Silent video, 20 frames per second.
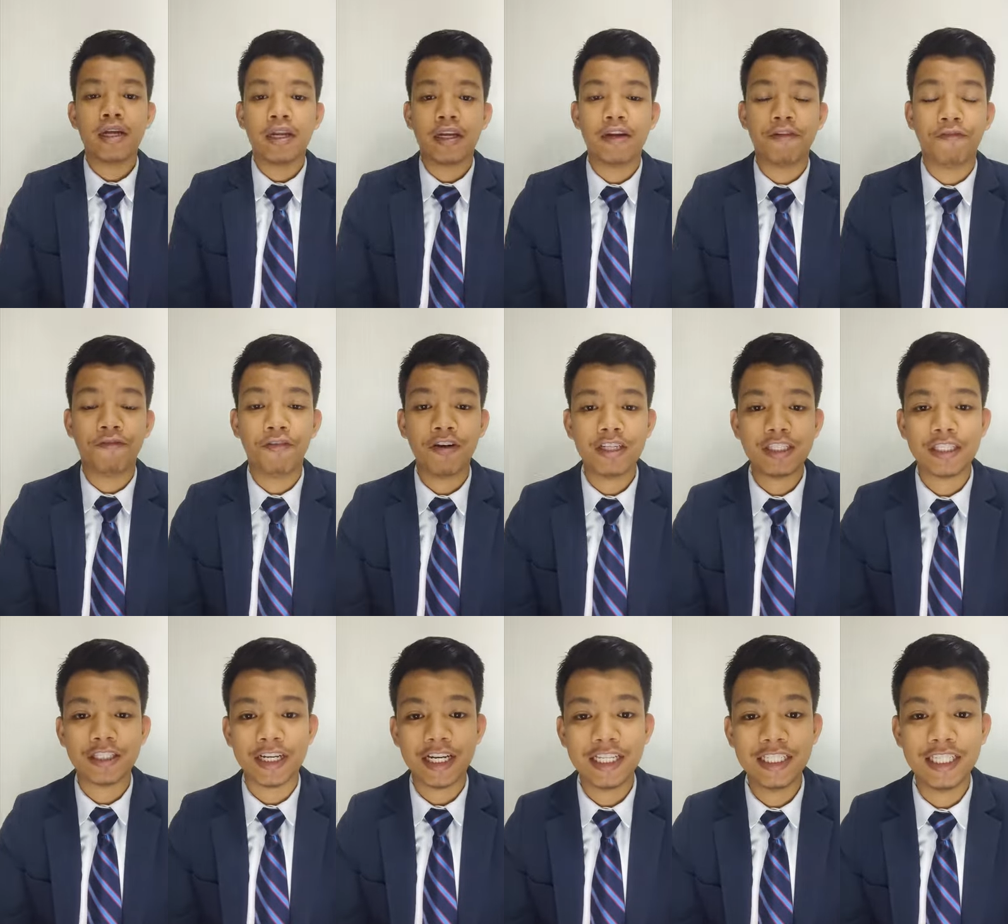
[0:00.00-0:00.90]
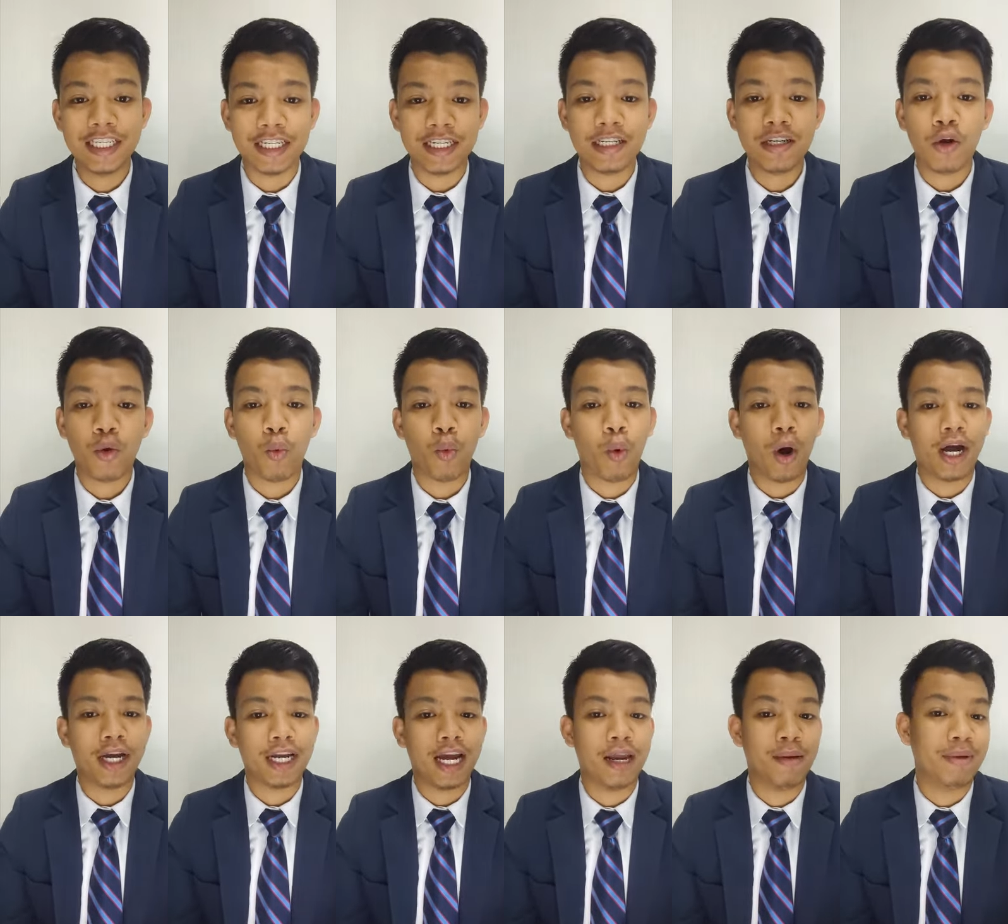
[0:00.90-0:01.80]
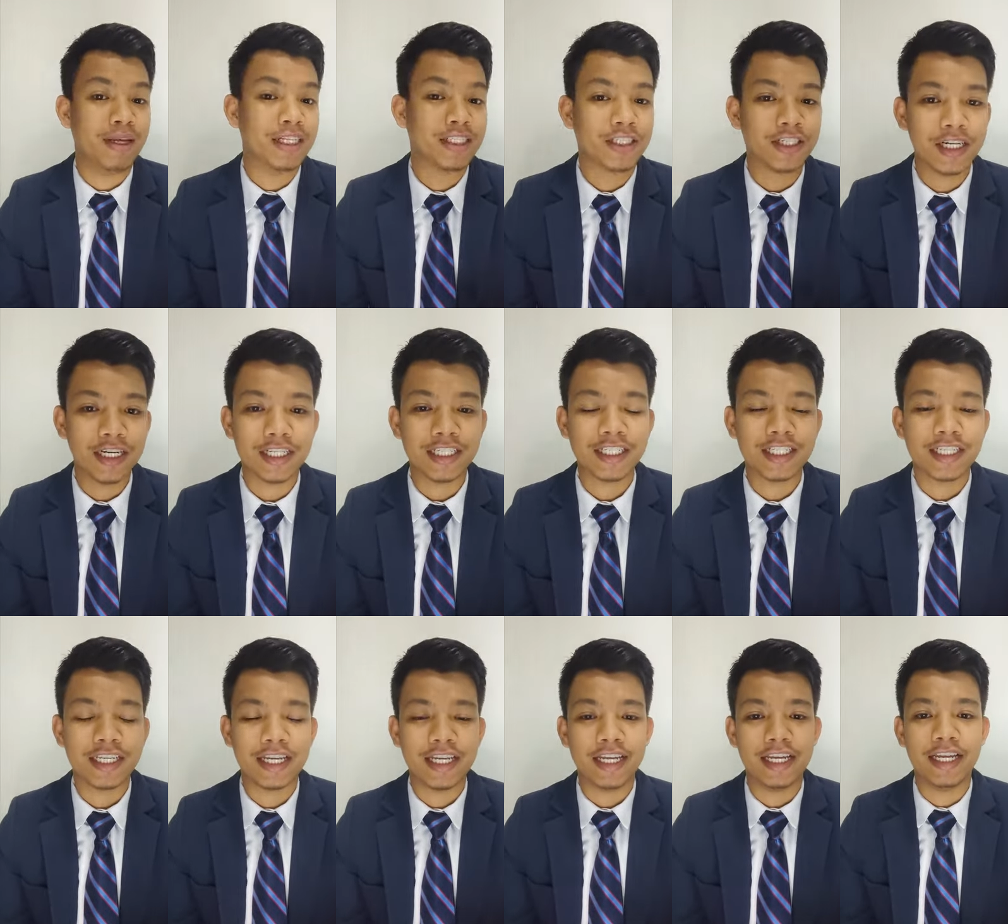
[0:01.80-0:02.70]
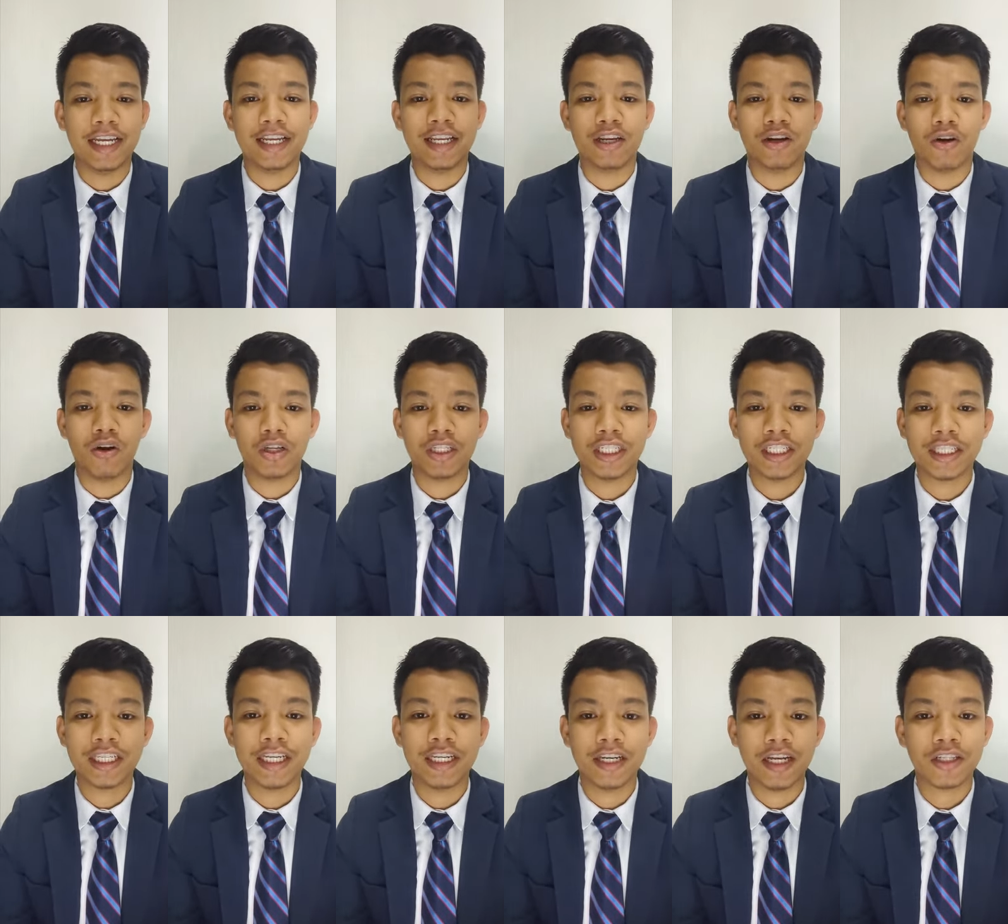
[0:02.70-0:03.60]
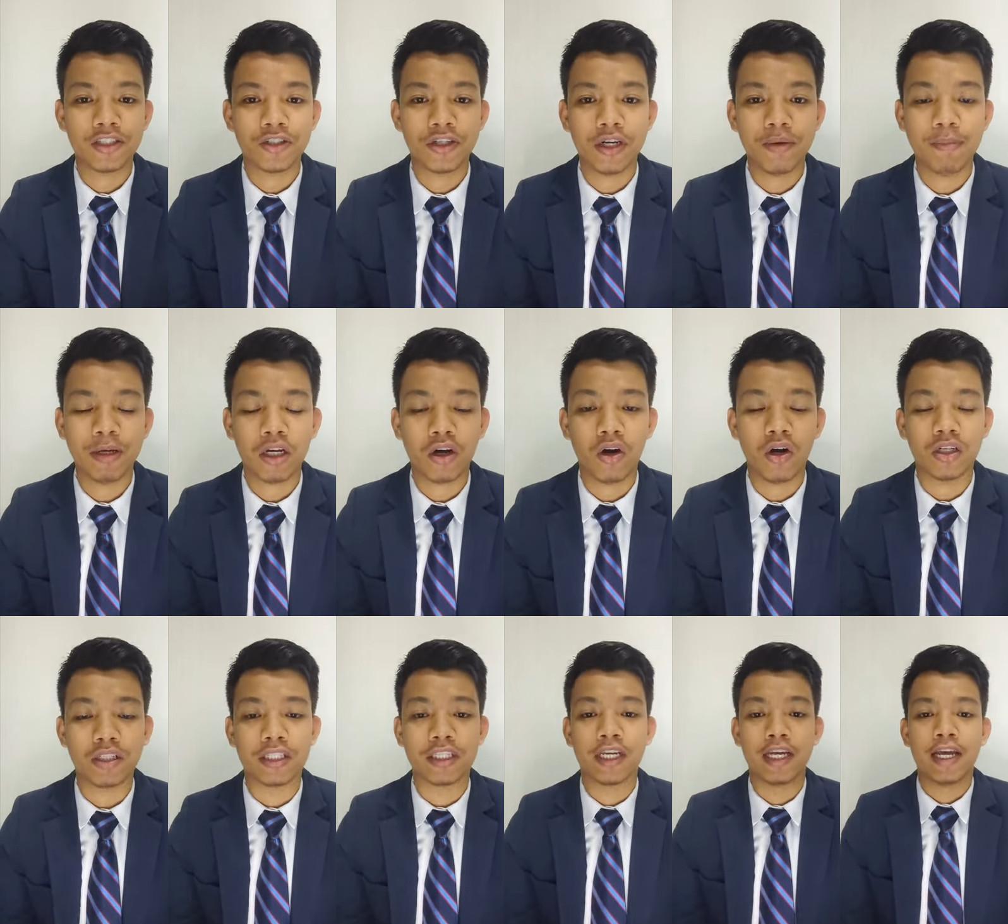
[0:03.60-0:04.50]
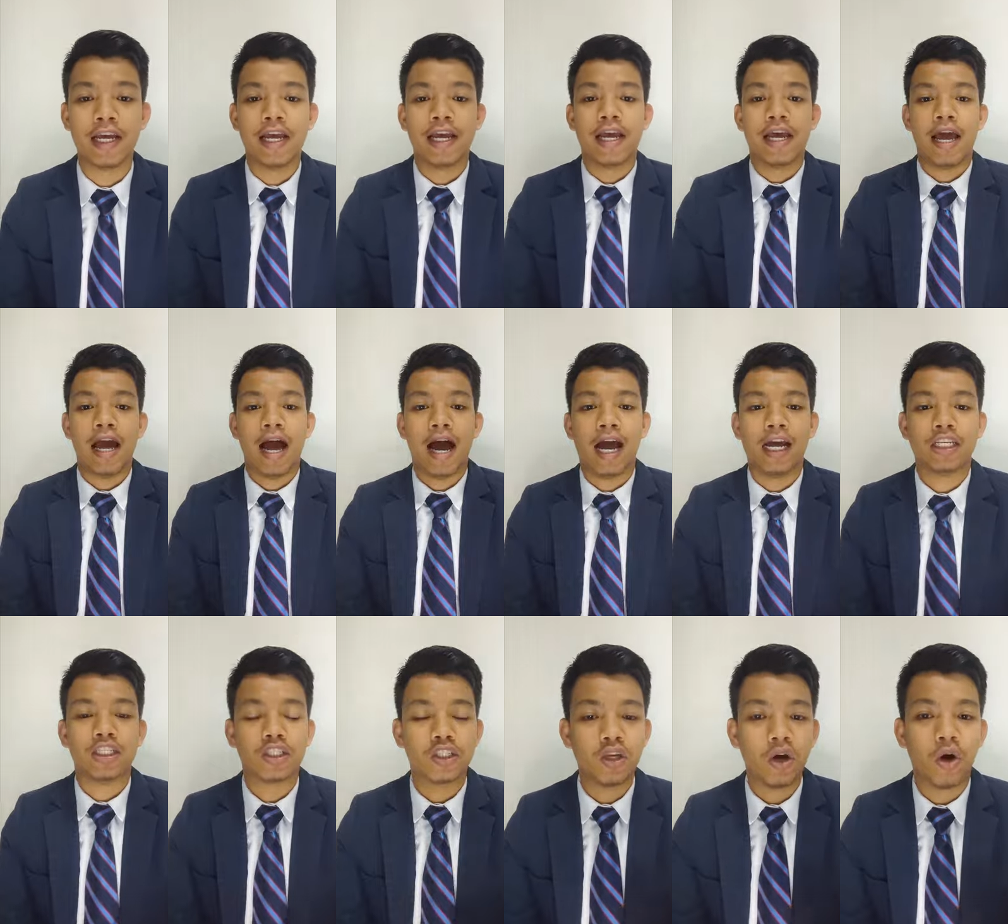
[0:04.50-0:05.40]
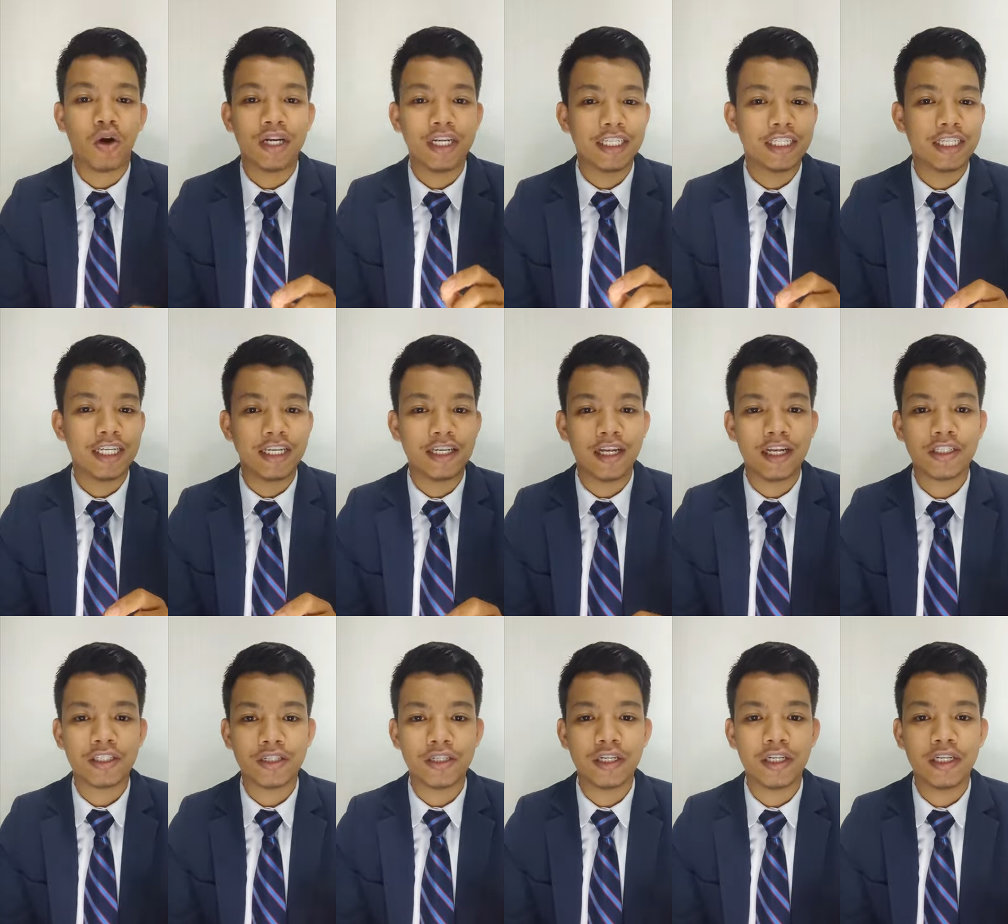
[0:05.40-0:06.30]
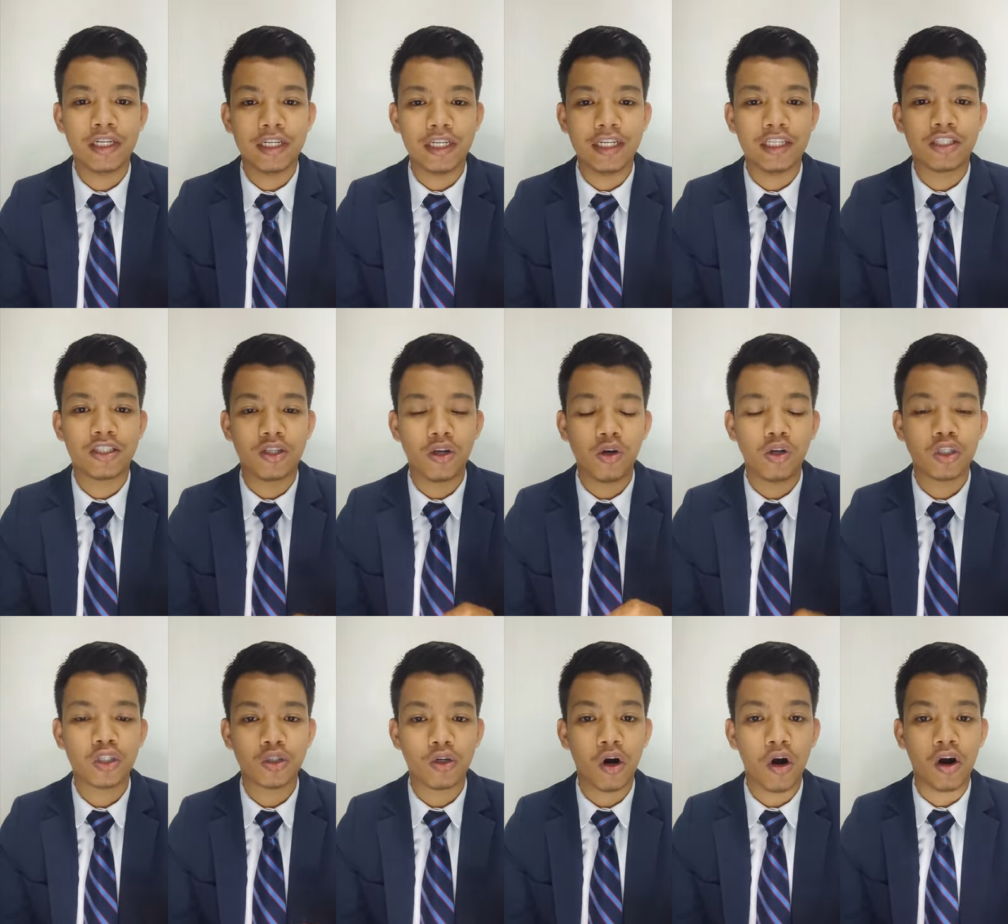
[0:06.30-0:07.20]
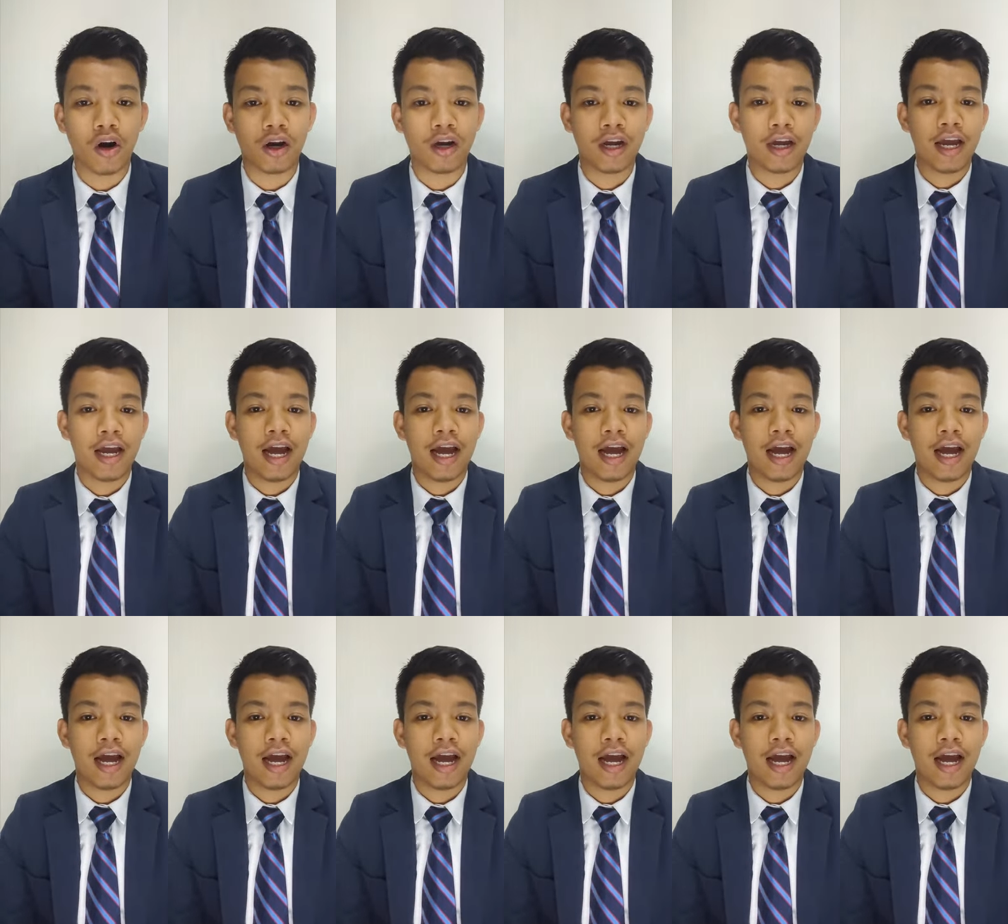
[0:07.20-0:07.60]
The first reason why I'm interested in logistics industry because I saw this industry is so strong.